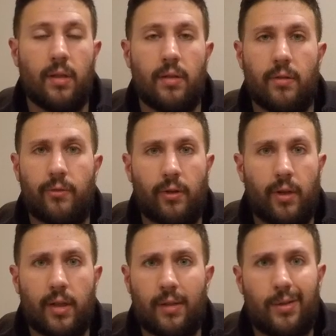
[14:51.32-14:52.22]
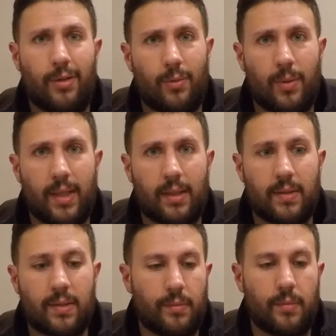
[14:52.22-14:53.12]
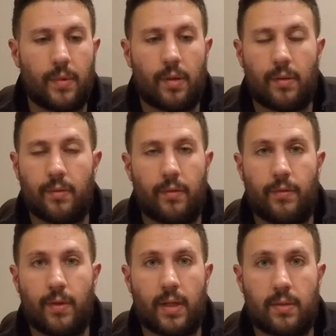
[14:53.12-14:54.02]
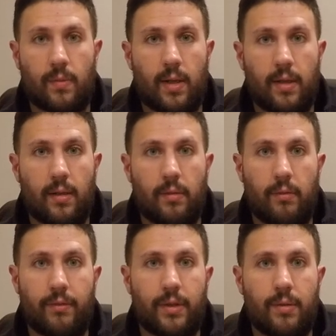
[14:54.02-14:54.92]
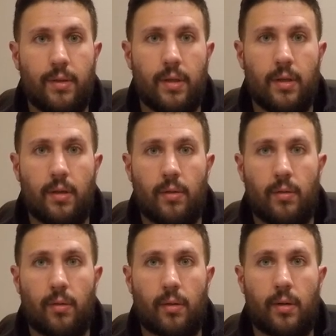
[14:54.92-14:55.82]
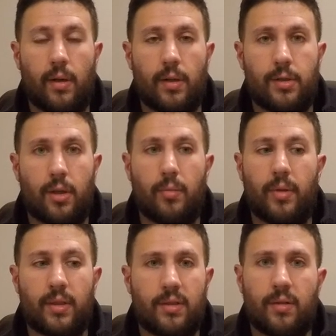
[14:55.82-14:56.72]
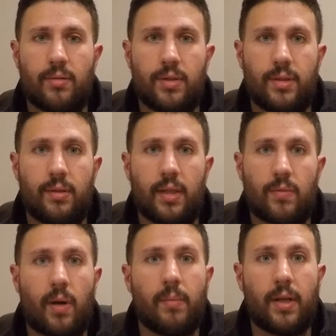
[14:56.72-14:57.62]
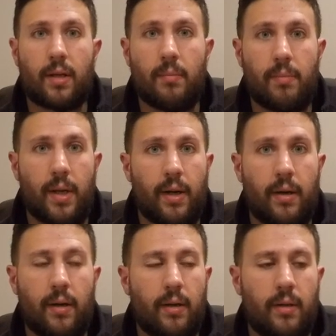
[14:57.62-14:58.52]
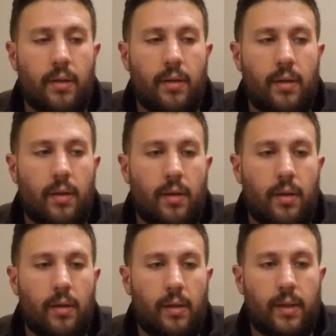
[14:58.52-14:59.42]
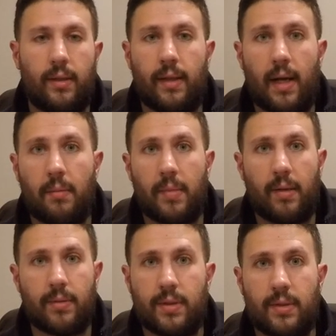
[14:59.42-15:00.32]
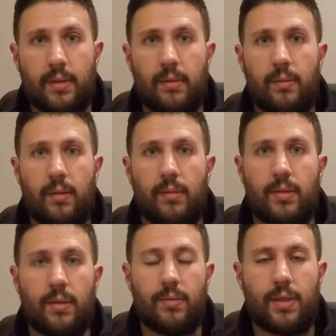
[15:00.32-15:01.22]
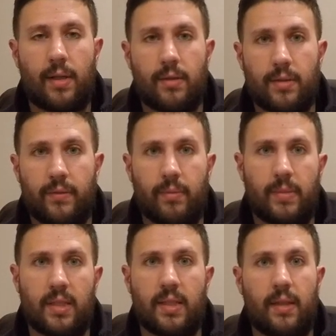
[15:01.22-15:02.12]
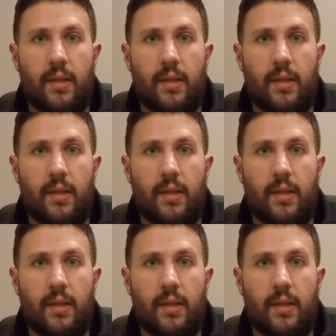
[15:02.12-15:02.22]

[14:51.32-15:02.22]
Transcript: for like 2 weeks, you know, if you guys want it reviewed, or sharpening stones that you guys want me to compare, like Dom, that was, you know, so generous of him to send the